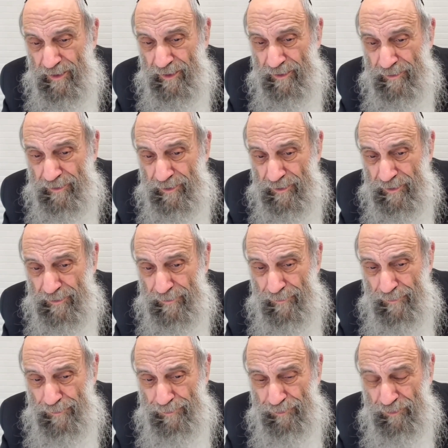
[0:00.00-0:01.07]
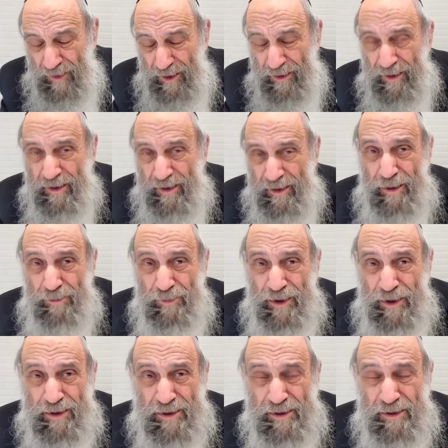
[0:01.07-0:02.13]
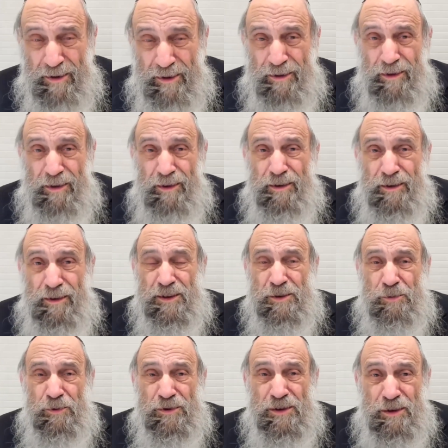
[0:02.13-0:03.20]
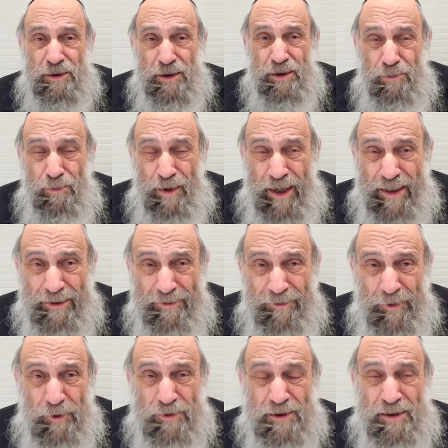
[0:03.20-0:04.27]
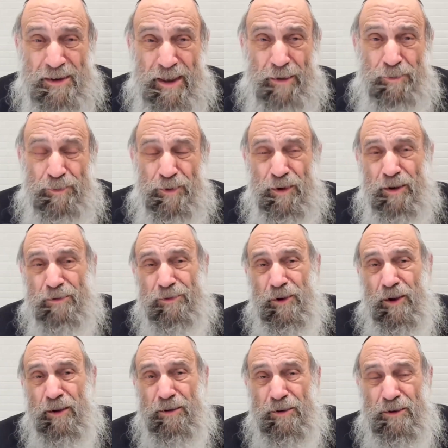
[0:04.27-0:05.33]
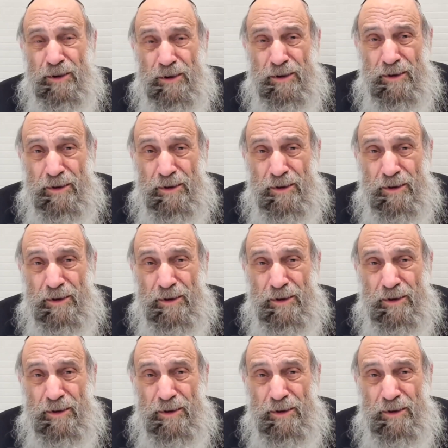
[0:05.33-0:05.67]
And that means this was the main first step of our